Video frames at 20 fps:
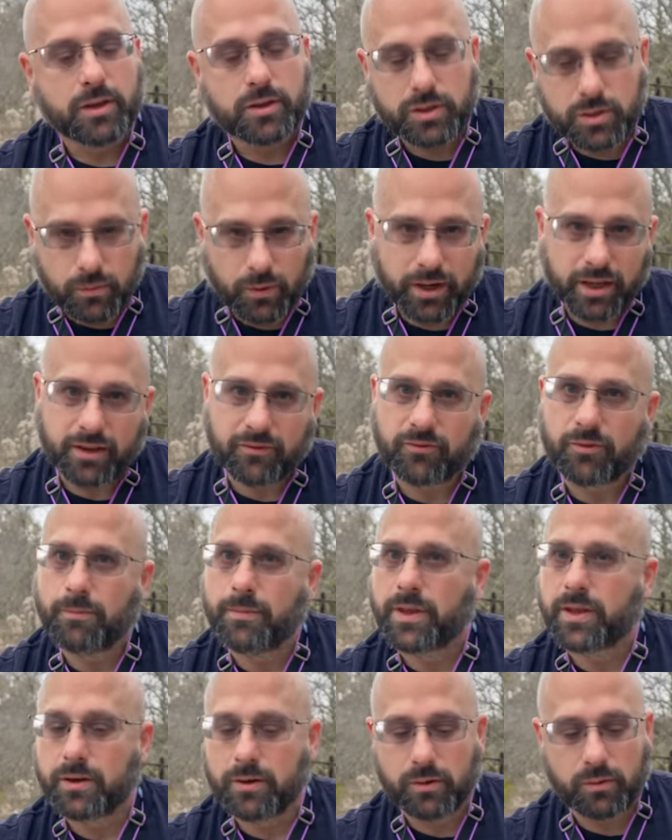you want to get
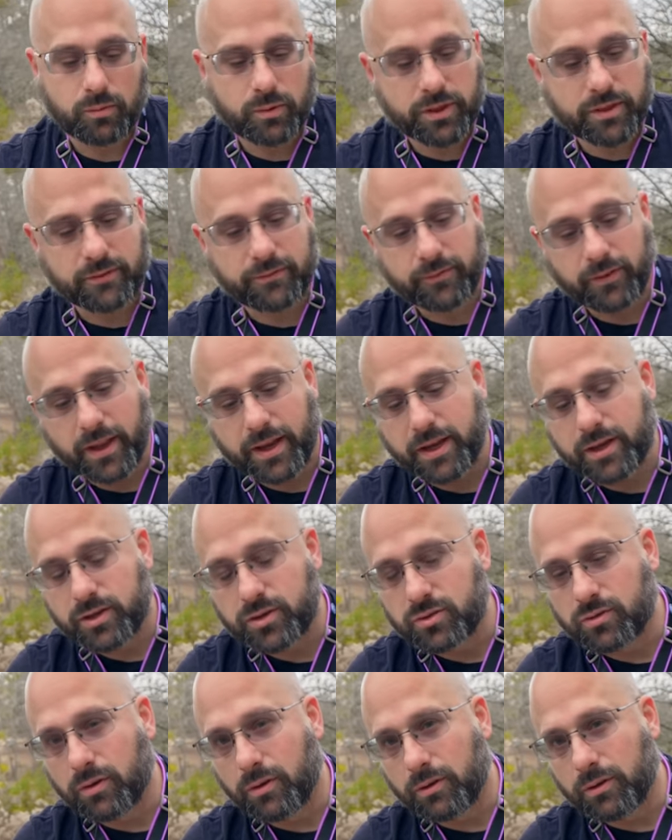familiar with the flight
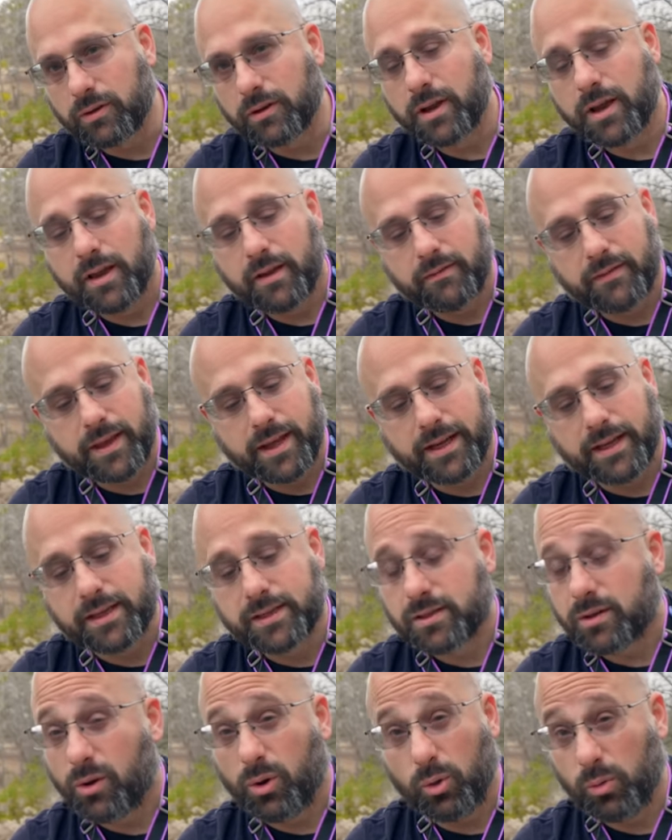controller that
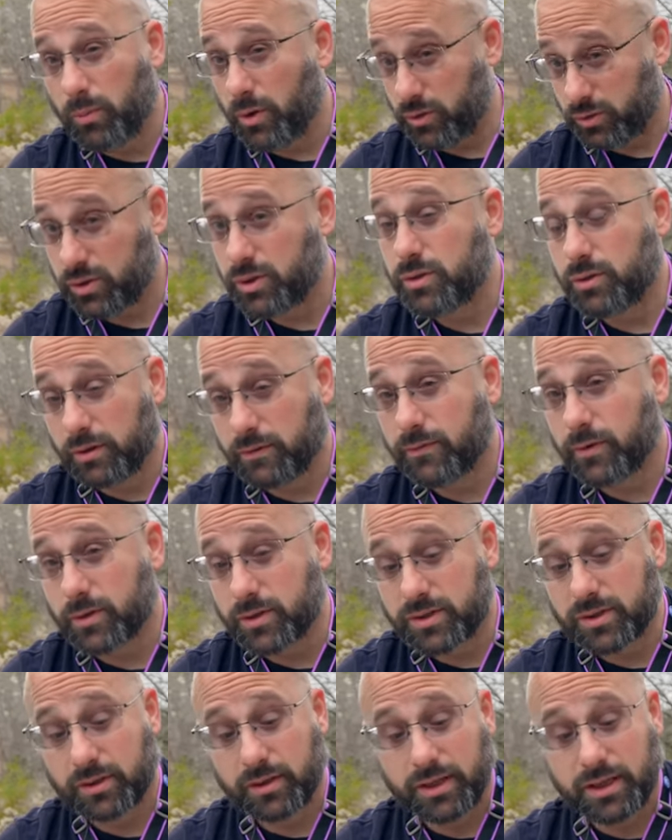is almost
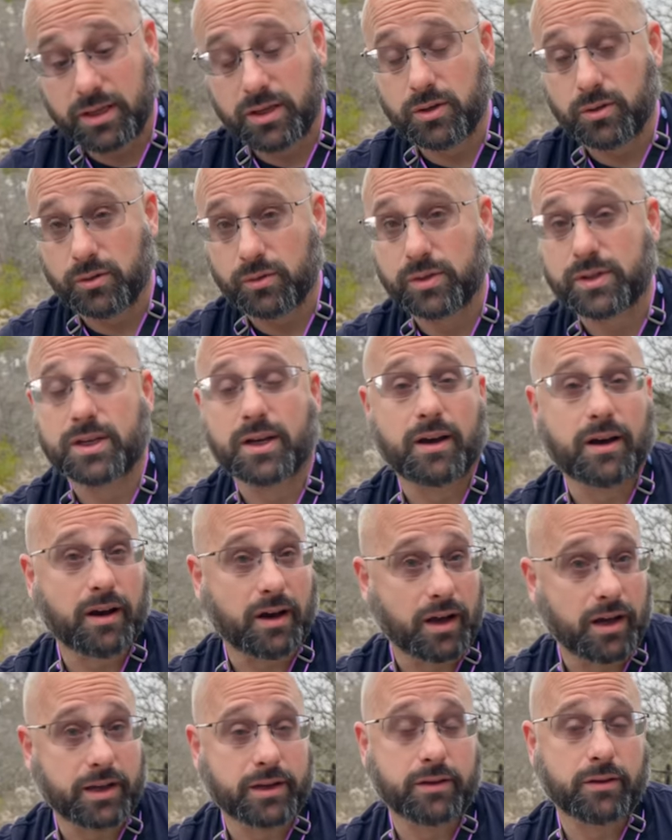universally used
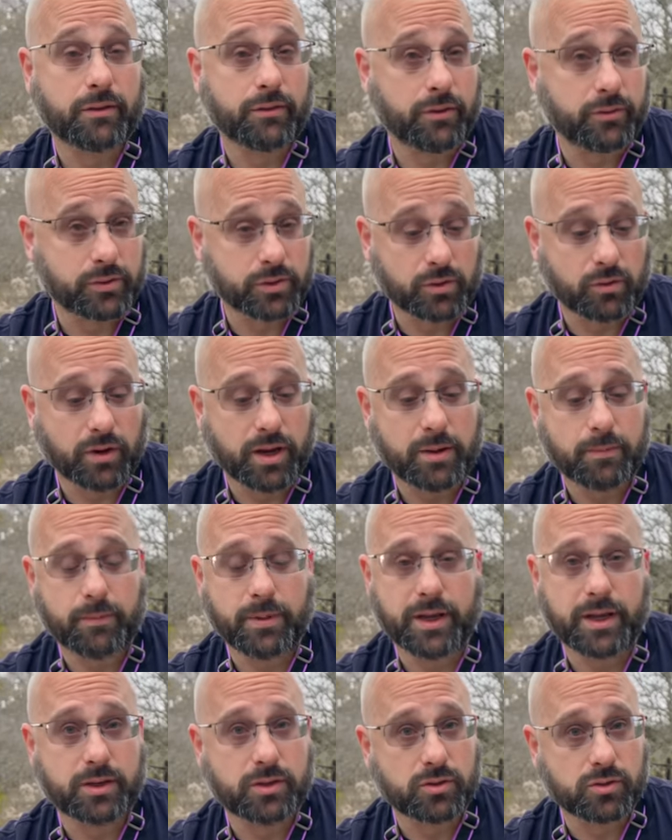on those great
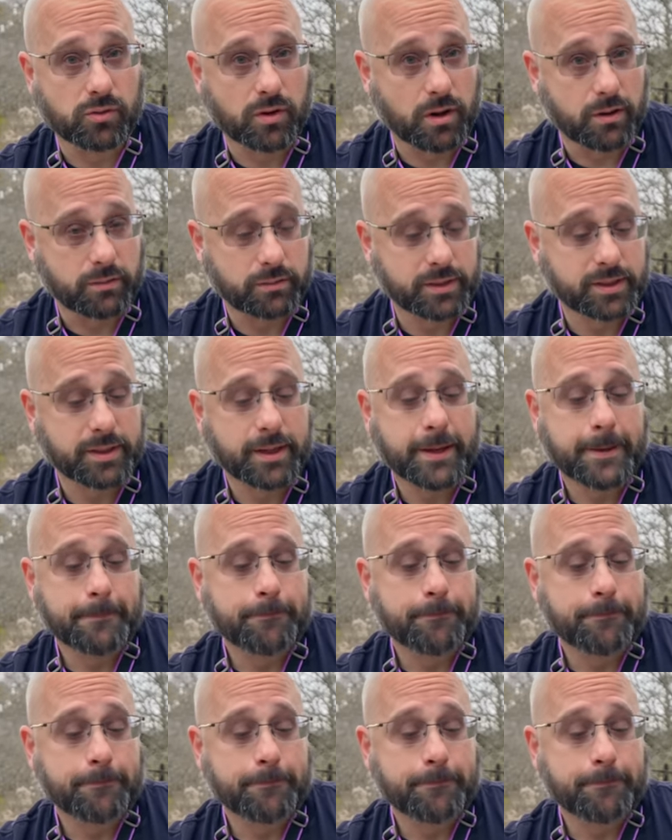big drones.